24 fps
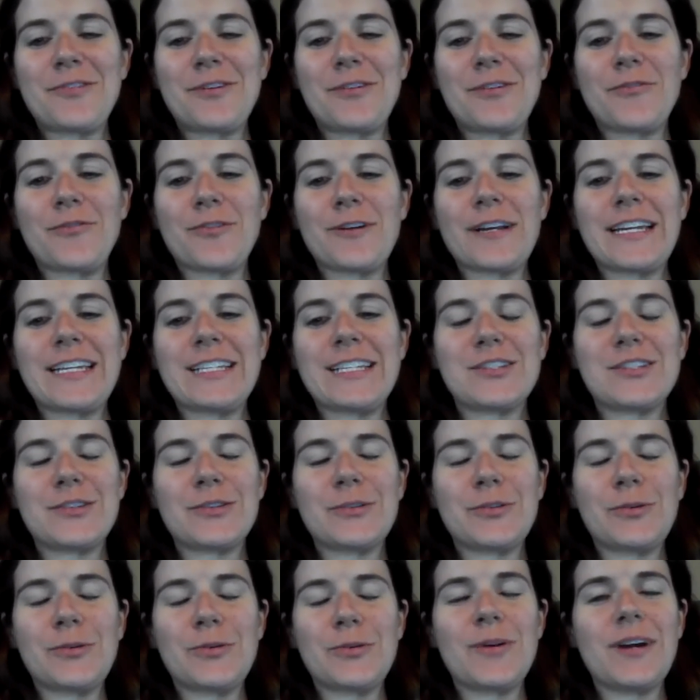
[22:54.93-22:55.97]
Feel free
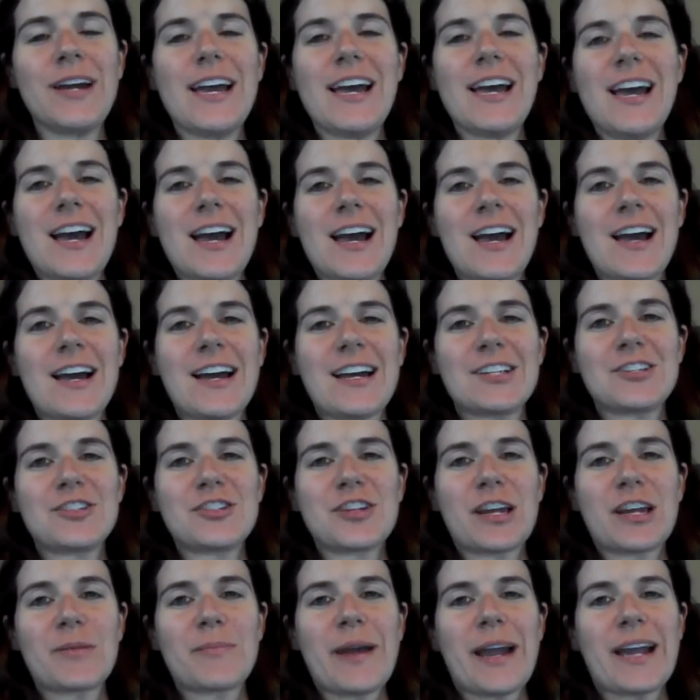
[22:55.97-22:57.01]
to
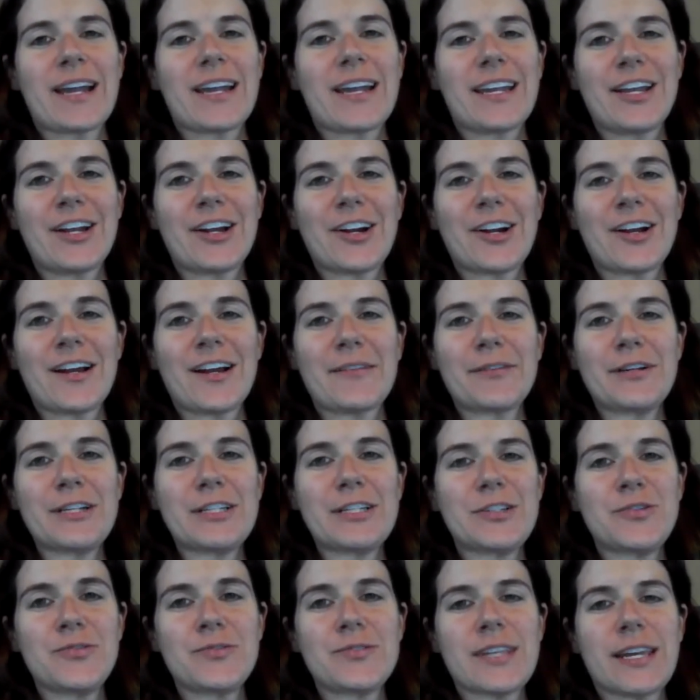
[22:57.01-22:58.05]
check back here every
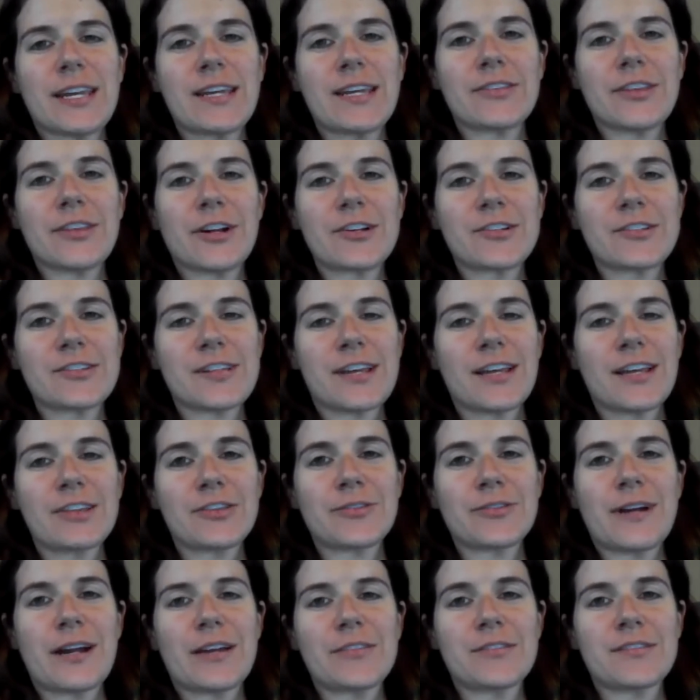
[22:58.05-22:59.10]
Tuesday and Thursday
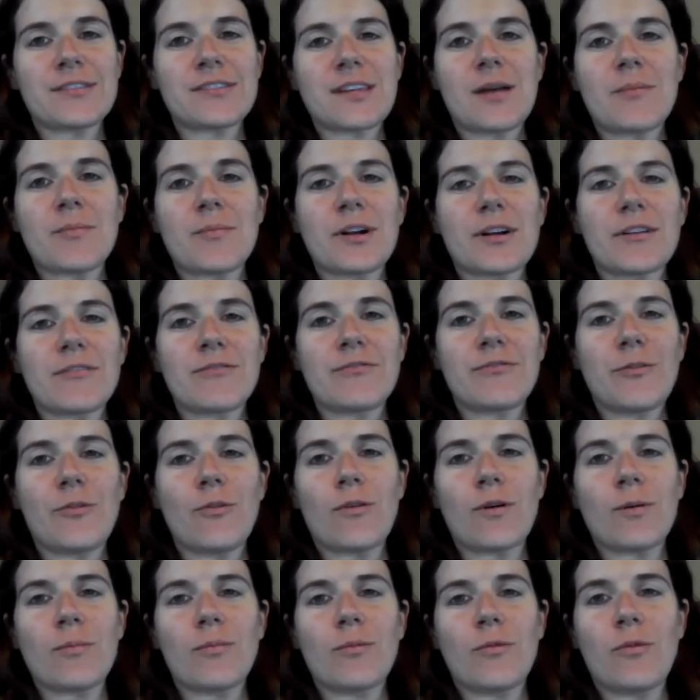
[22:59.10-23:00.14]
throughout the summer
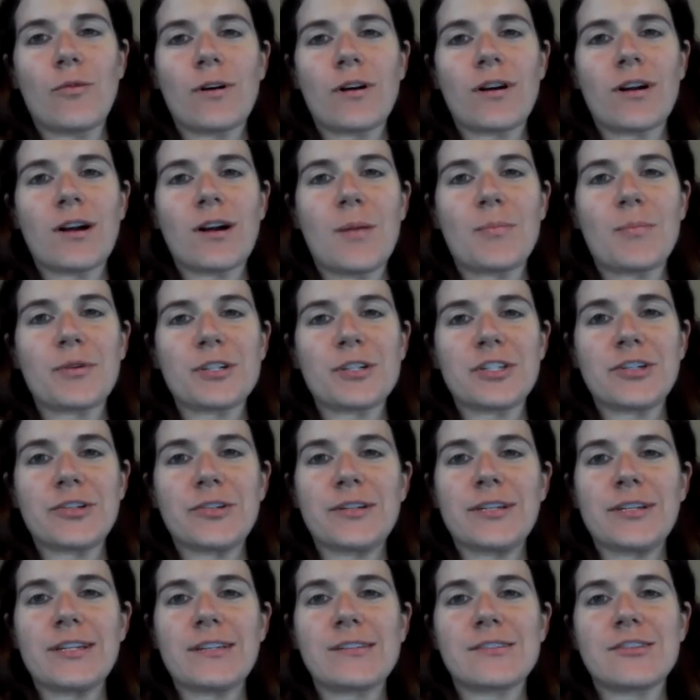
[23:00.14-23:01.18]
for more
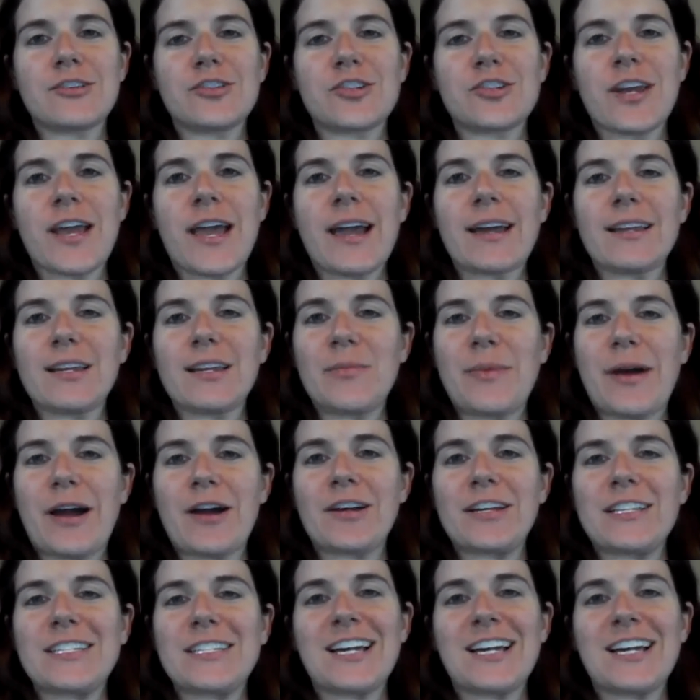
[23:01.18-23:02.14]
opportunities to chat about